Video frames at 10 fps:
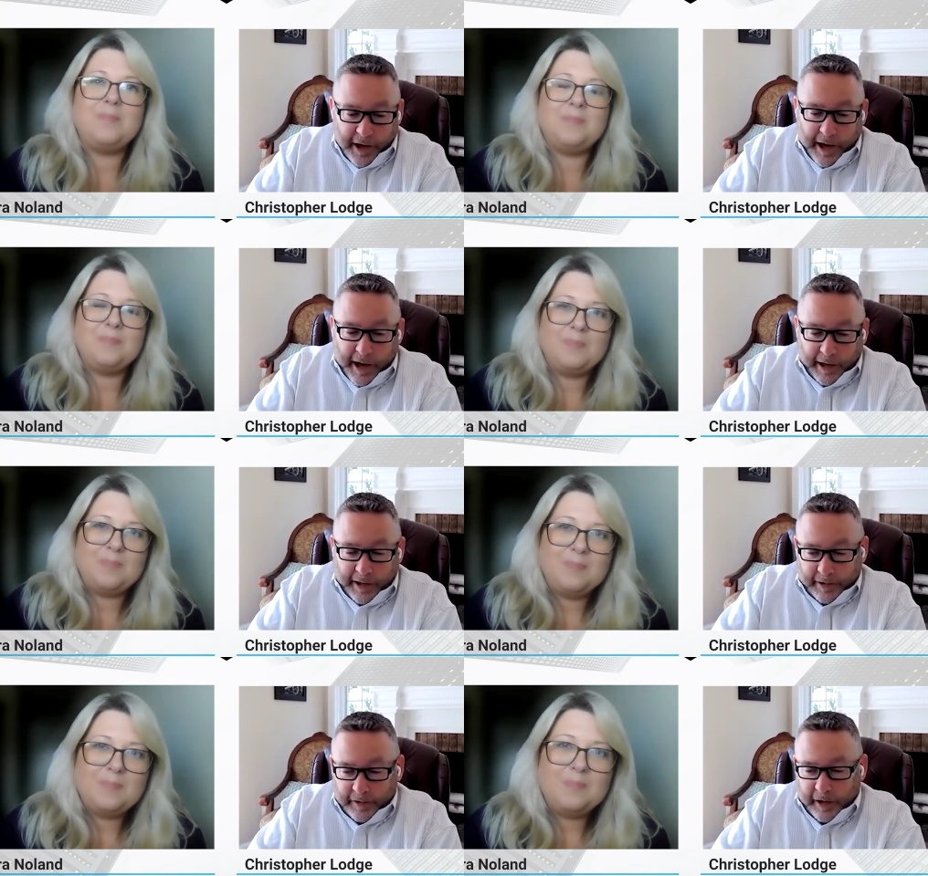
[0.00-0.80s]

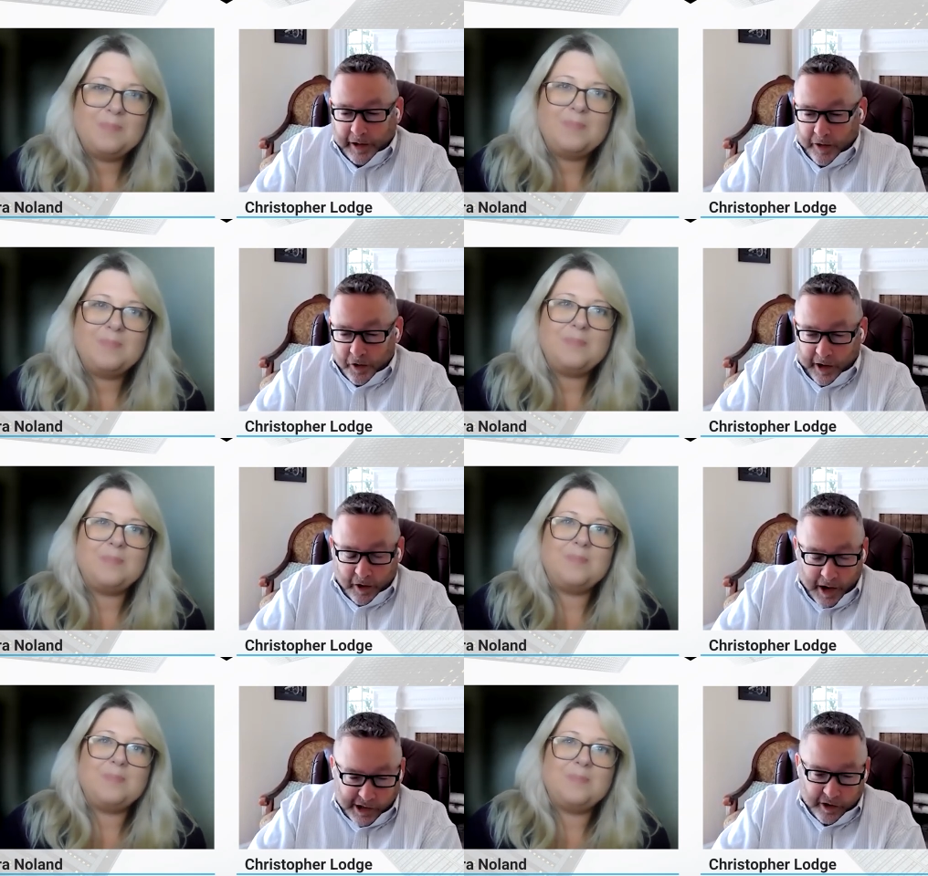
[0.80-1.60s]
Speaker 1: Uh, another
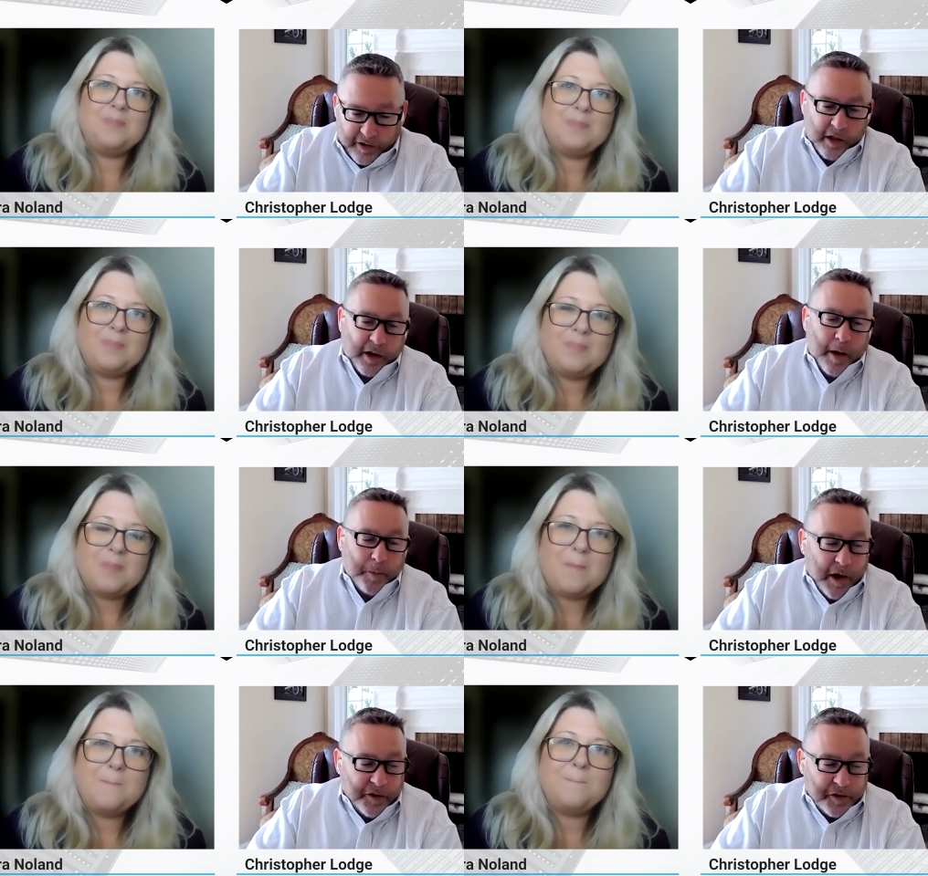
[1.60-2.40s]
international
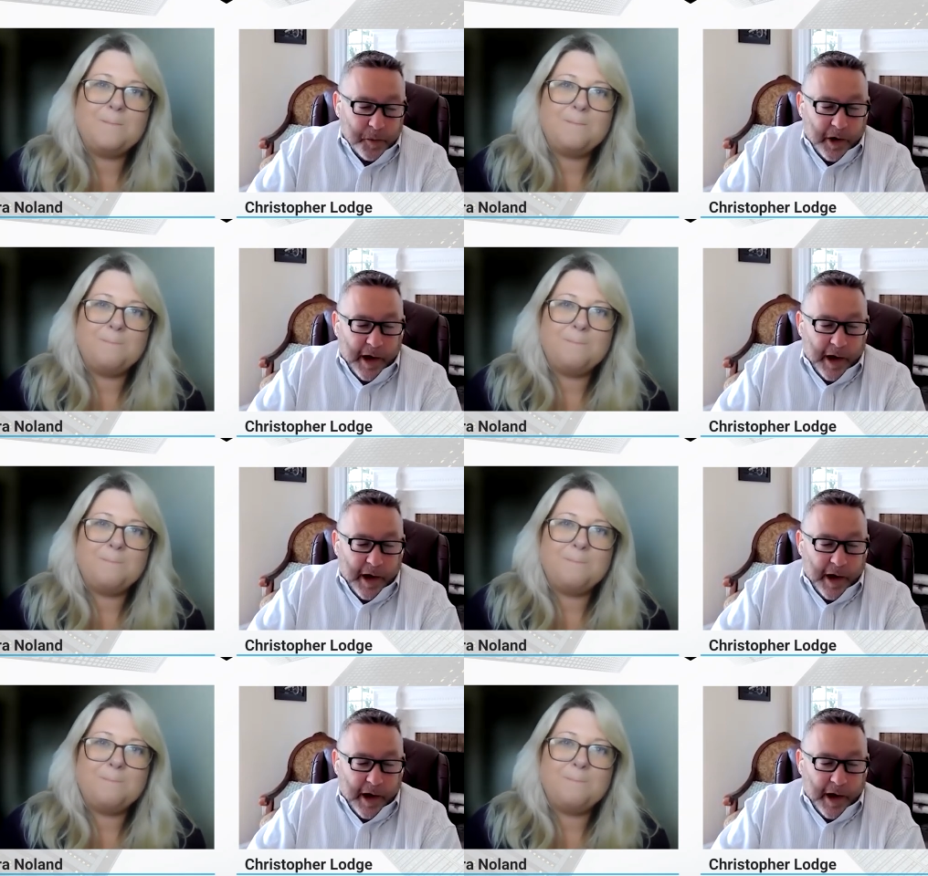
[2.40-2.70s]
telecom customer,